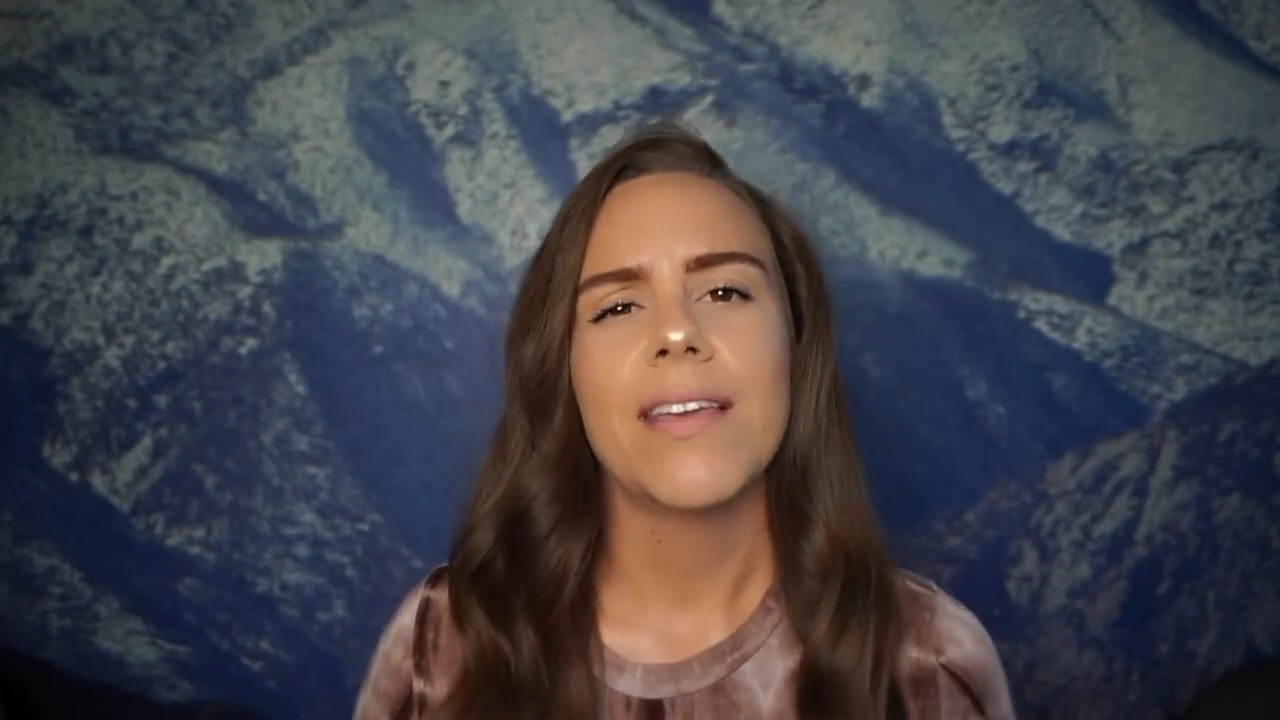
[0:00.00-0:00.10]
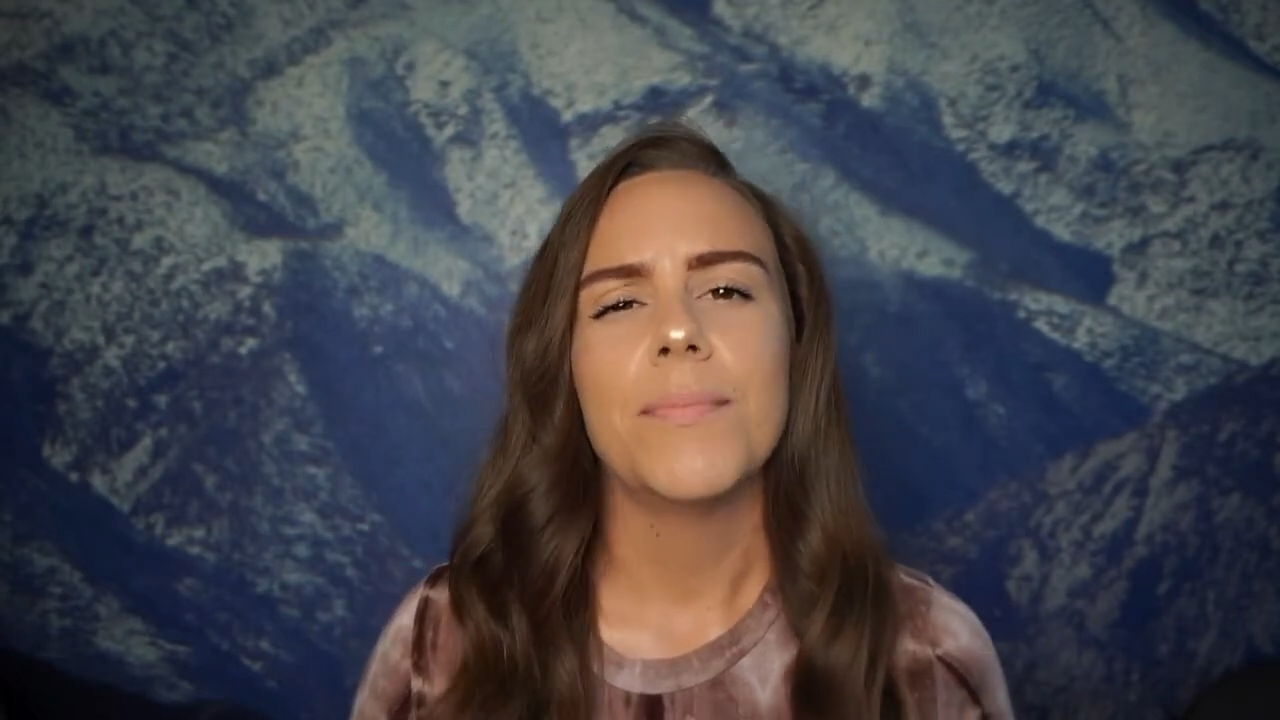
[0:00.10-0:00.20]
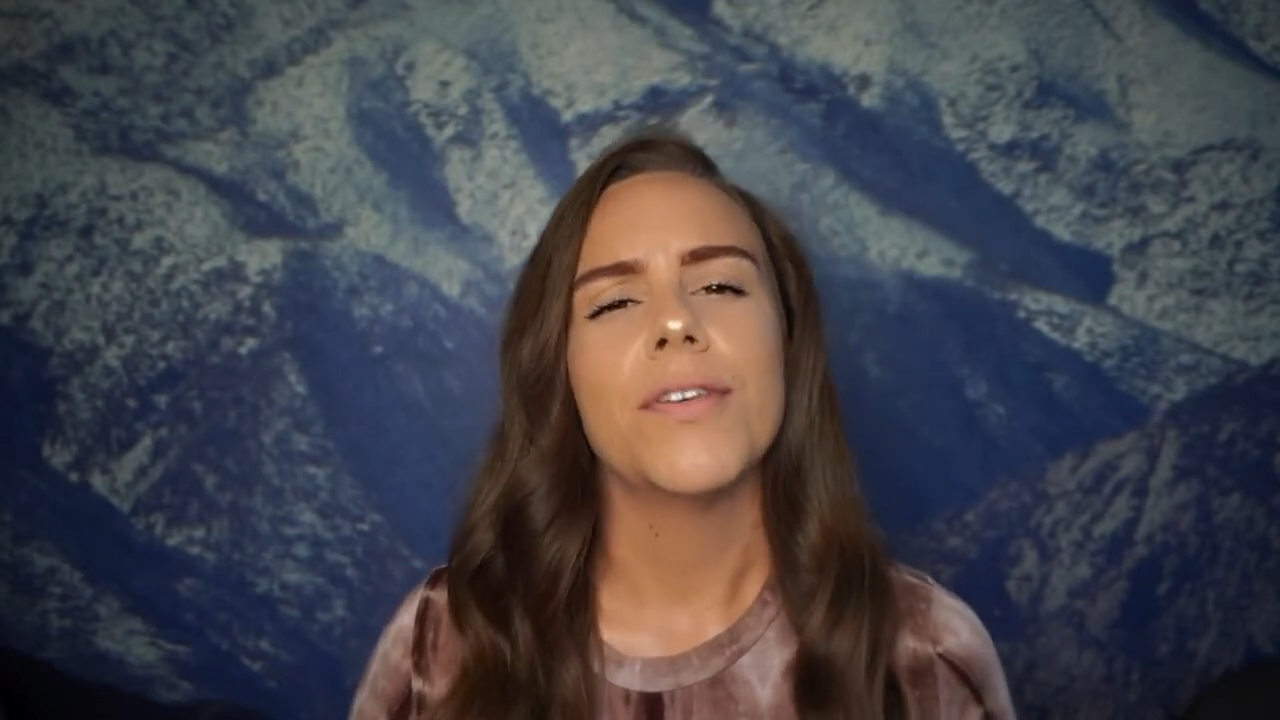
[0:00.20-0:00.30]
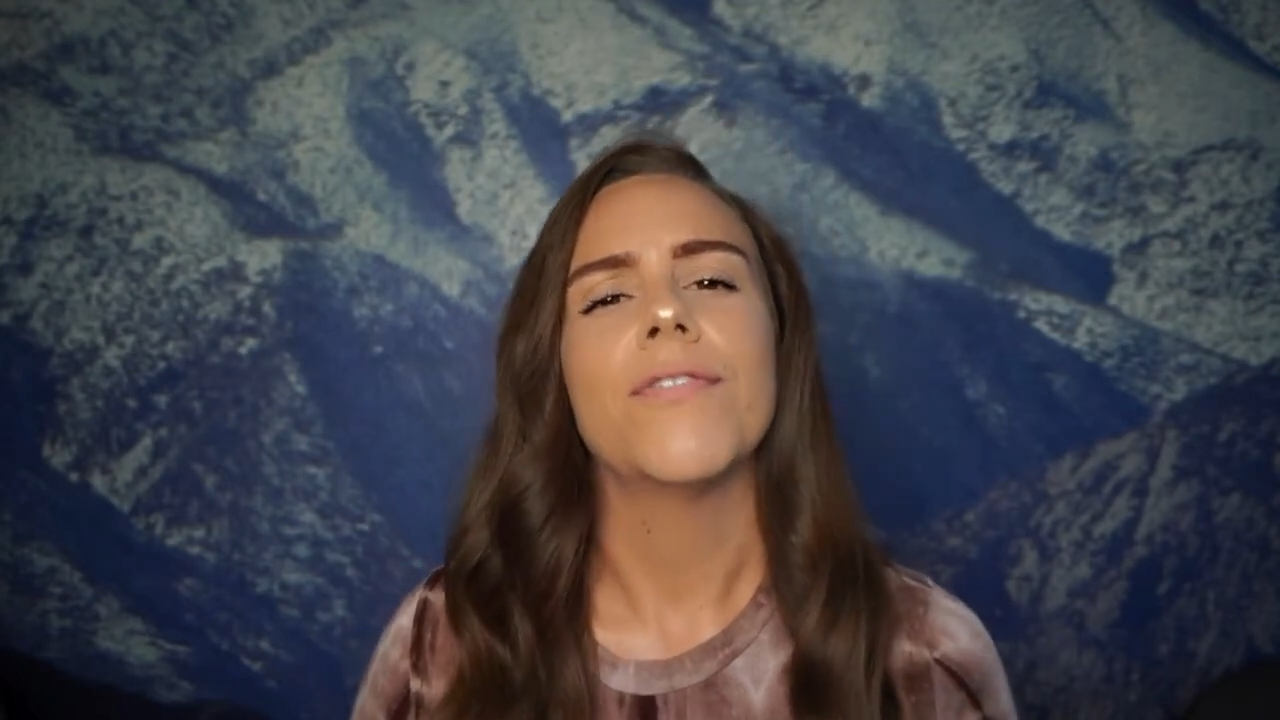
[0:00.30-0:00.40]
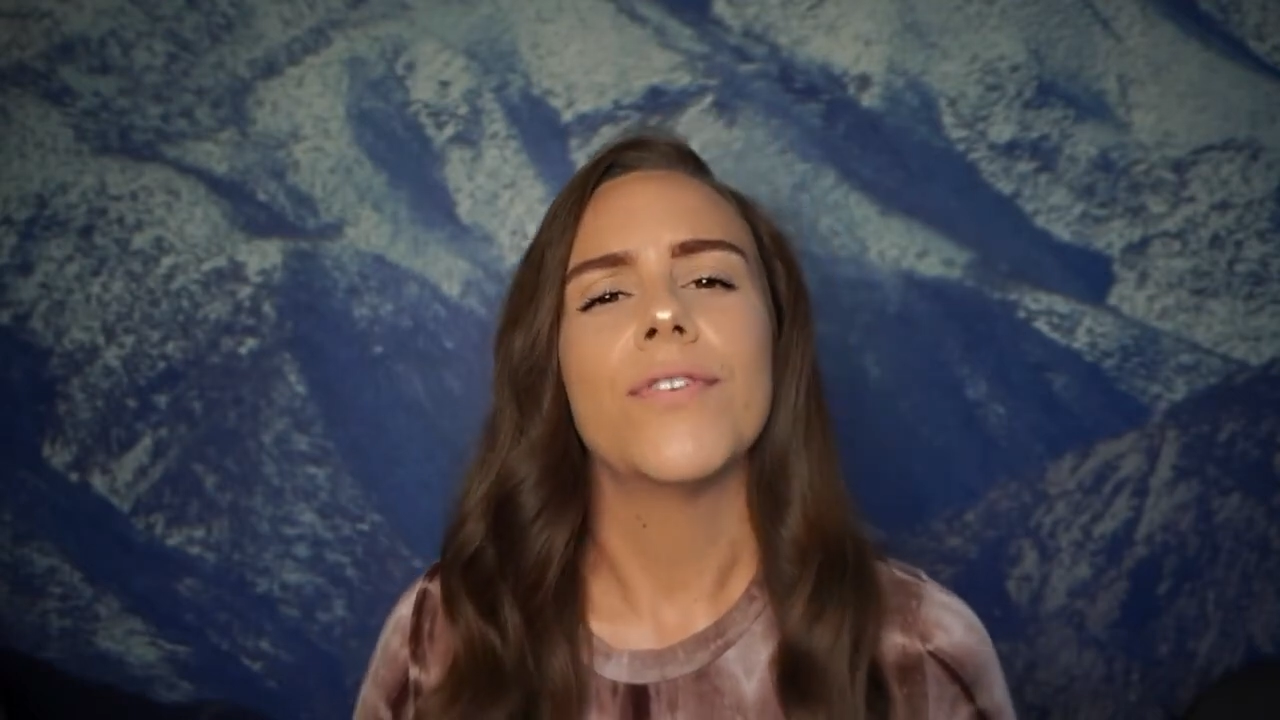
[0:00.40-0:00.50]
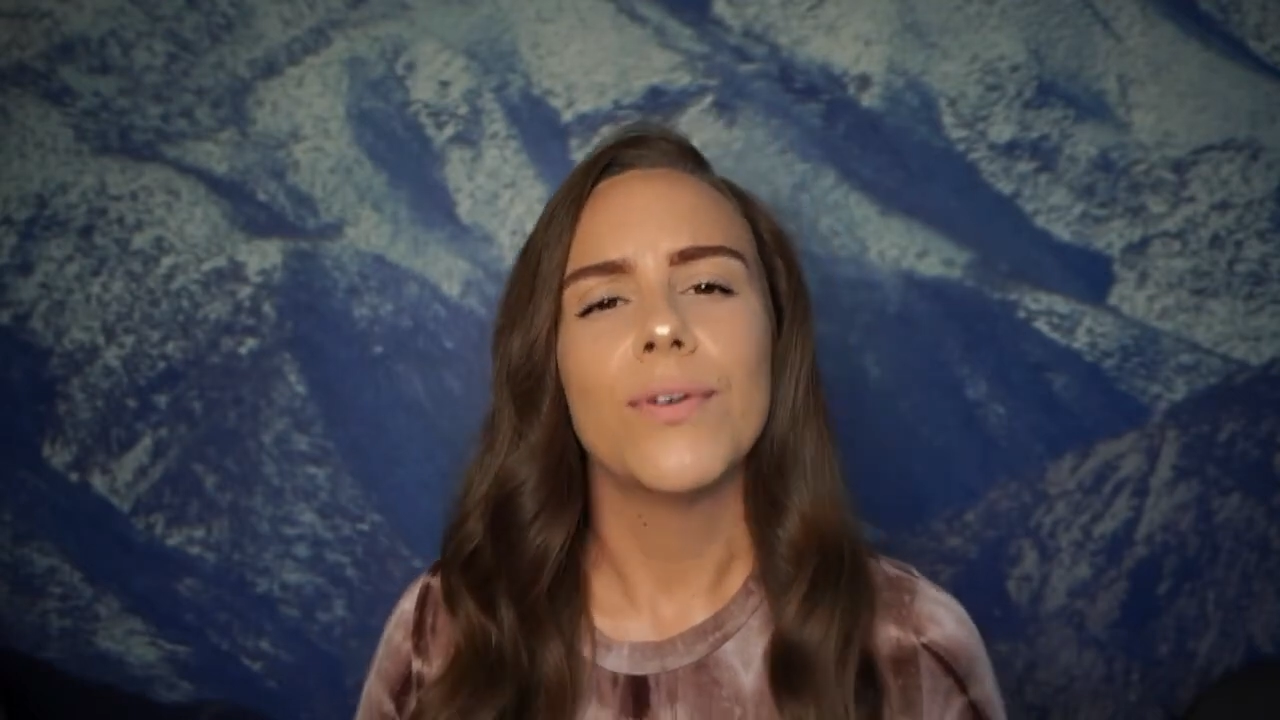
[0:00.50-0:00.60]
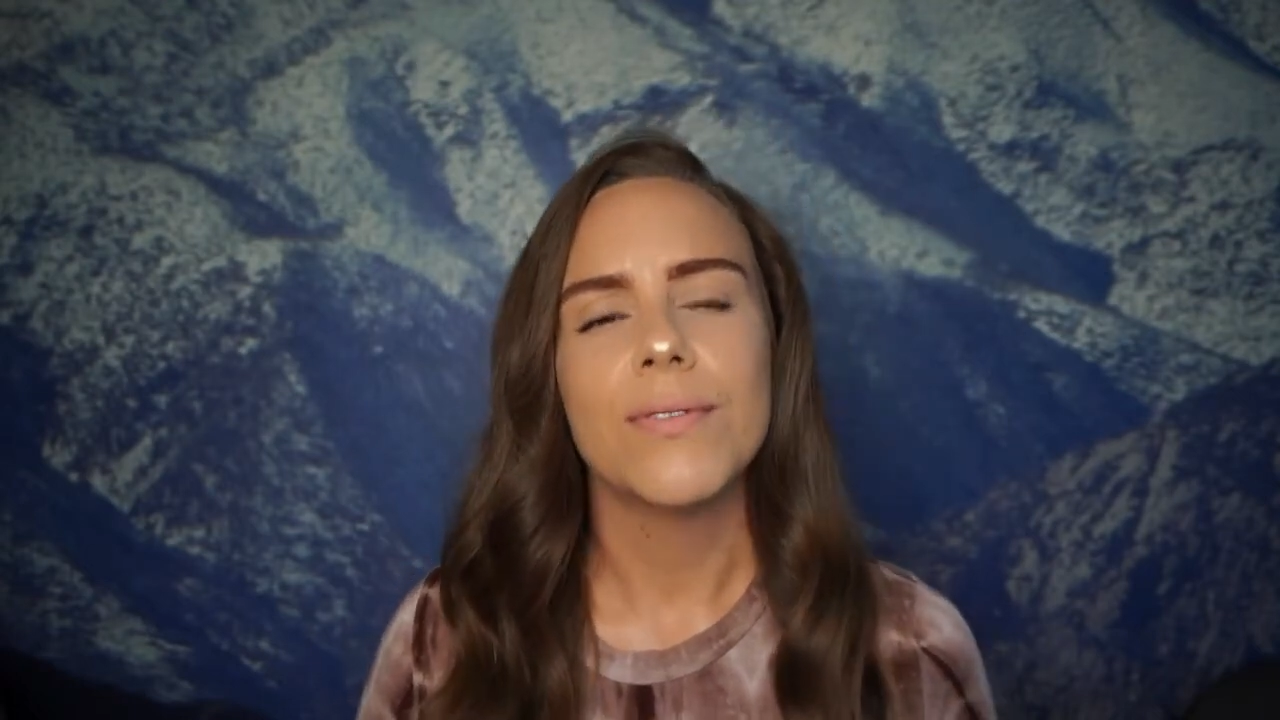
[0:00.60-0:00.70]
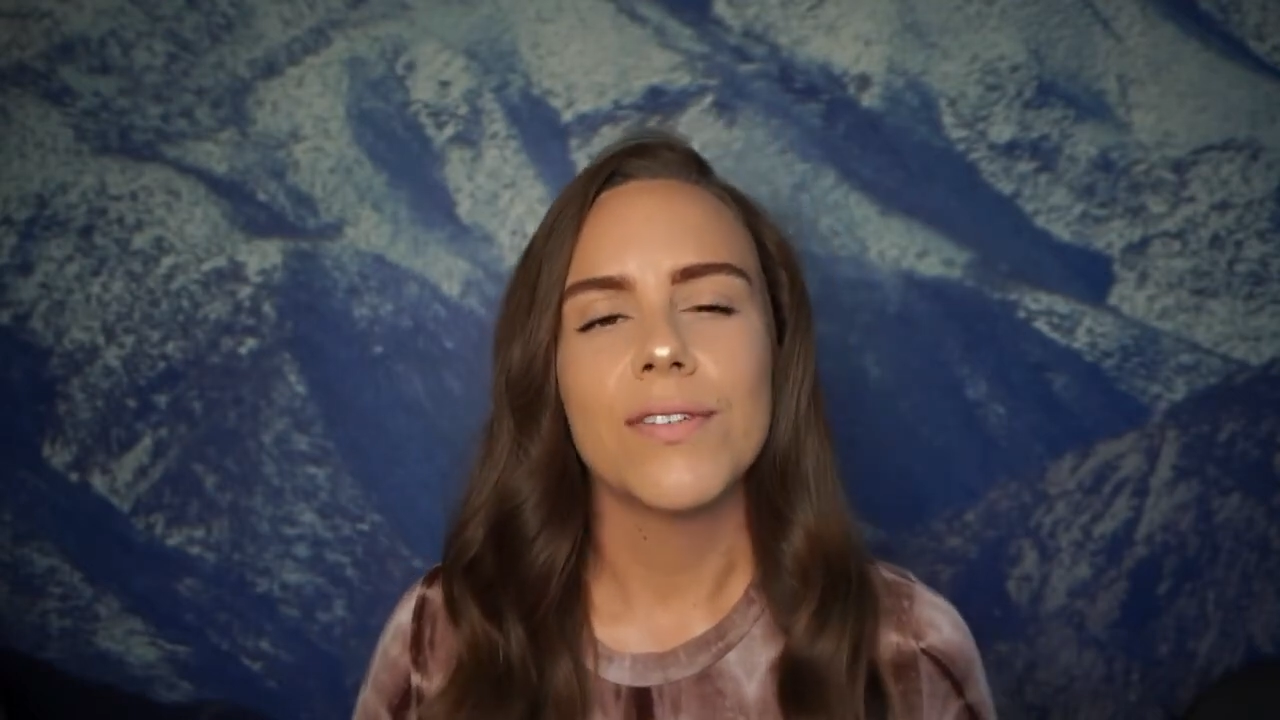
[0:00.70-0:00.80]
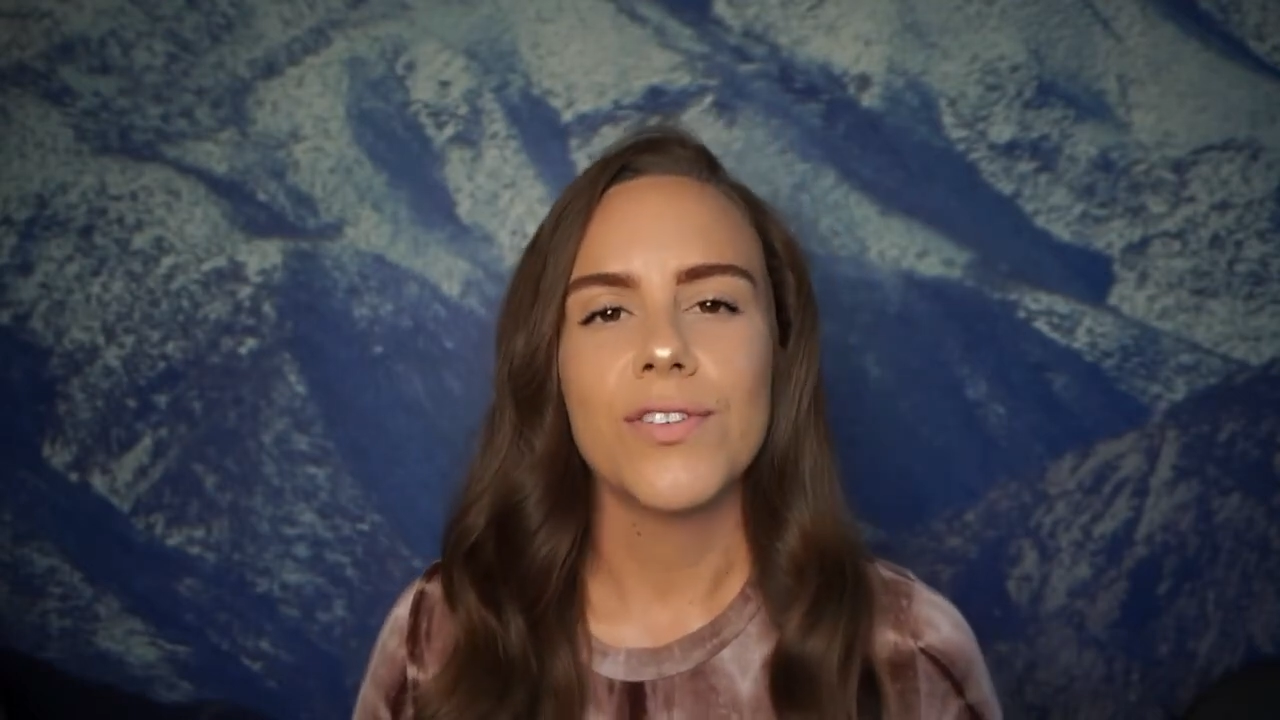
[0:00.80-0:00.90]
keep the foods